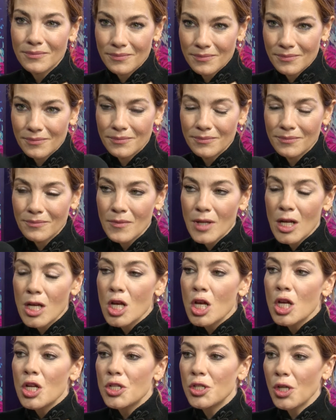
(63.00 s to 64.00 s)

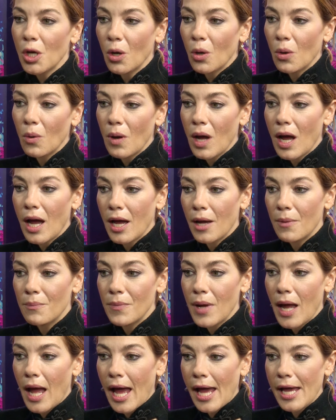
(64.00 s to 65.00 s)
Mm-hmm. So
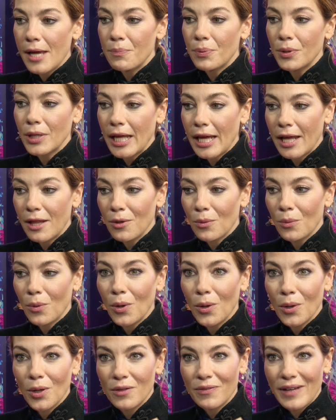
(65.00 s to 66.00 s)
I play the
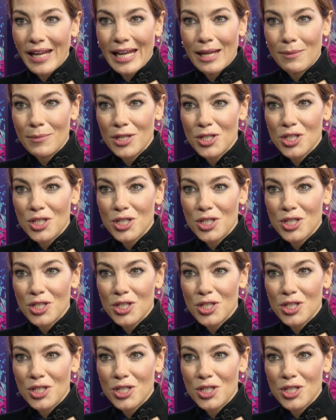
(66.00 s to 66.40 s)
role of Amy.